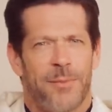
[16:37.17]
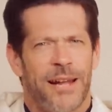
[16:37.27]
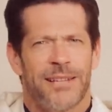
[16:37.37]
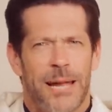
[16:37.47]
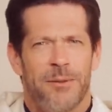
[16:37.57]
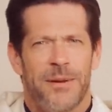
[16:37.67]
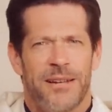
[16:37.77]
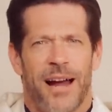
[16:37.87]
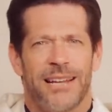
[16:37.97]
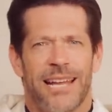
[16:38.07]
My claim to be
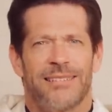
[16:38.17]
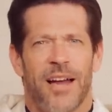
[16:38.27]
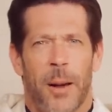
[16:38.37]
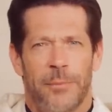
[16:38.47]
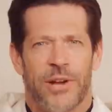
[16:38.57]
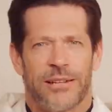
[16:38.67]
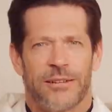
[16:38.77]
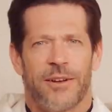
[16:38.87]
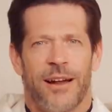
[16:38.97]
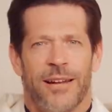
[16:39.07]
God is
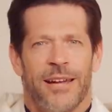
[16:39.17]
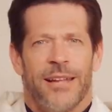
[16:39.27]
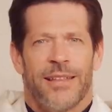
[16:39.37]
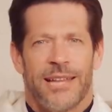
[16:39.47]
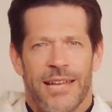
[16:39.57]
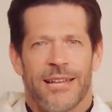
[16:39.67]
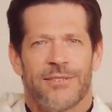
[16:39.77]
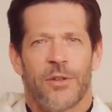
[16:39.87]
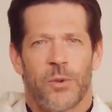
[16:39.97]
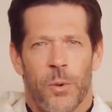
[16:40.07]
objective, that he
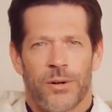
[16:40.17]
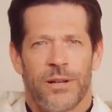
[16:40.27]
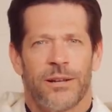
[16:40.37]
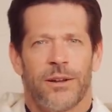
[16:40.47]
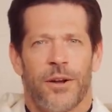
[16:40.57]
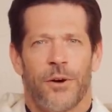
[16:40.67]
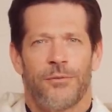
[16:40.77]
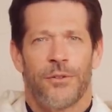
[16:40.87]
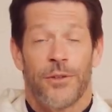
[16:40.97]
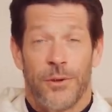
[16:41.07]
is the Lord
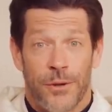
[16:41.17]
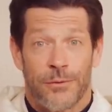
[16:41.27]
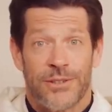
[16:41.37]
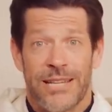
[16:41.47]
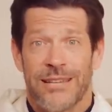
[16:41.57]
of the universe.